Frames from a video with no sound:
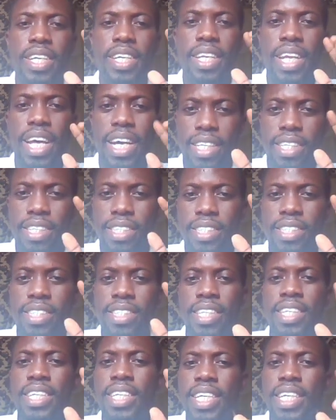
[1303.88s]
that
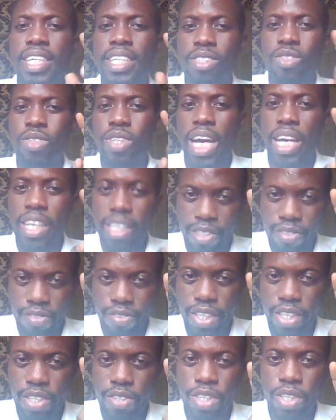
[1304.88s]
is
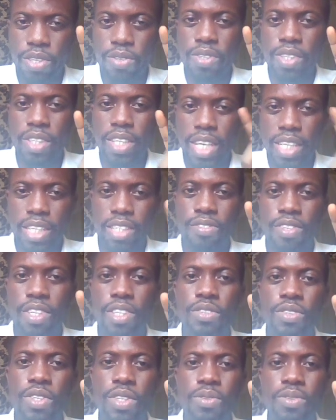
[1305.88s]
very real. That is
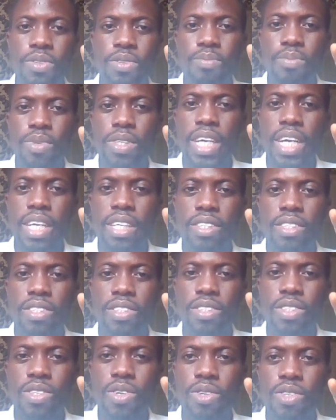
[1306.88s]
very real. More
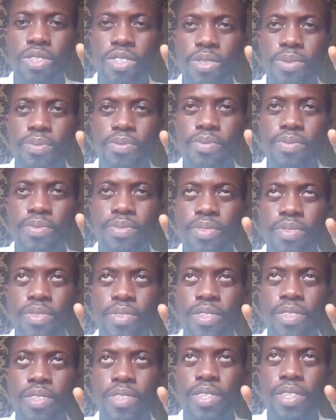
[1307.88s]
than just
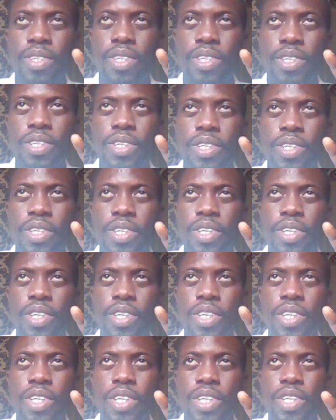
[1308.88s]
they
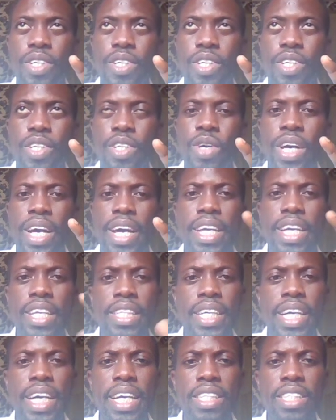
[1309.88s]
are
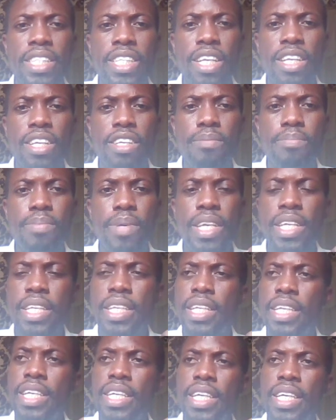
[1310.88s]
angelic
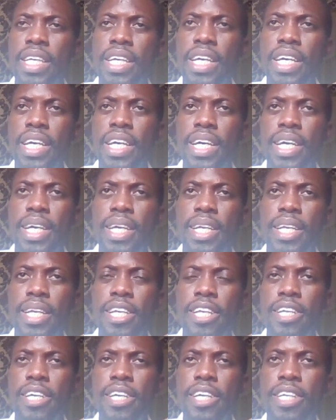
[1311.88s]
being,
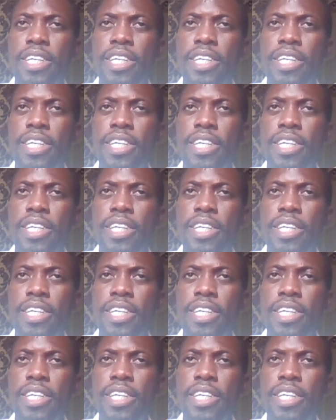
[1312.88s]
and